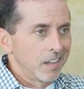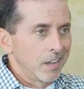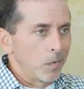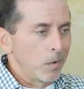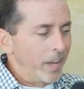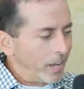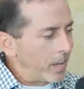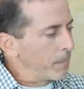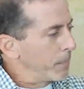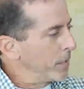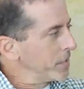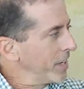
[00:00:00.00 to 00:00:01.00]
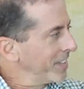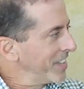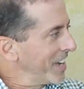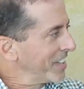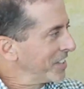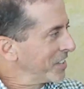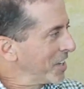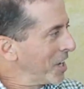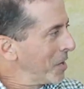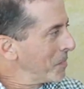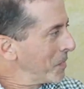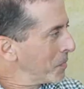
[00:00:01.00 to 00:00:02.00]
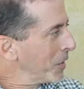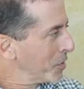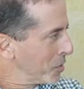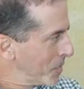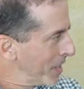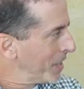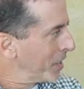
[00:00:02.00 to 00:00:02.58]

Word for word: Well, hey, I appreciate you taking the time. Pleasure meeting